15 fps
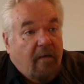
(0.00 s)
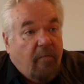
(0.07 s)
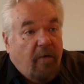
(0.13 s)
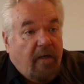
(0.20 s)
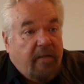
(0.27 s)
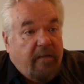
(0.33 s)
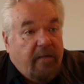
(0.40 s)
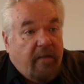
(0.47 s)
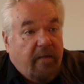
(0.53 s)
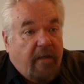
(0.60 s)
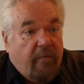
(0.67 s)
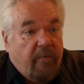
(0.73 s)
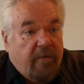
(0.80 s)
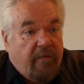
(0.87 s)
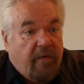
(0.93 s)
But
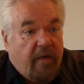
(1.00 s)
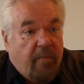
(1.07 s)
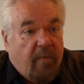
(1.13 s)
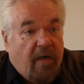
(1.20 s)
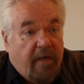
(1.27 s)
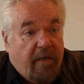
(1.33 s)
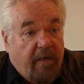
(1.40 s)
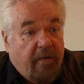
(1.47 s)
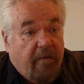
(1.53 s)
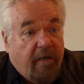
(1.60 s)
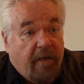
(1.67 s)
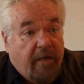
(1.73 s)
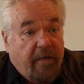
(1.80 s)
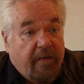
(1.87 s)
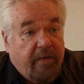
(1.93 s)
he was very
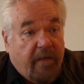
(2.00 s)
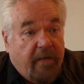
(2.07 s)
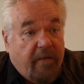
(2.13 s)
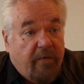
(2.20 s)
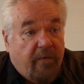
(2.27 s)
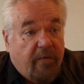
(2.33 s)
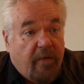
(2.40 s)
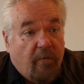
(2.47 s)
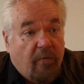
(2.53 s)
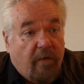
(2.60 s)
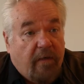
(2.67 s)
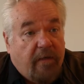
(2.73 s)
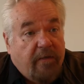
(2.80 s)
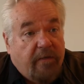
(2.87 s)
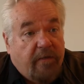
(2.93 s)
pioneering in his editorial
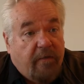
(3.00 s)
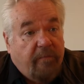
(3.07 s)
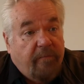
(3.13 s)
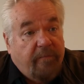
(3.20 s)
work. So.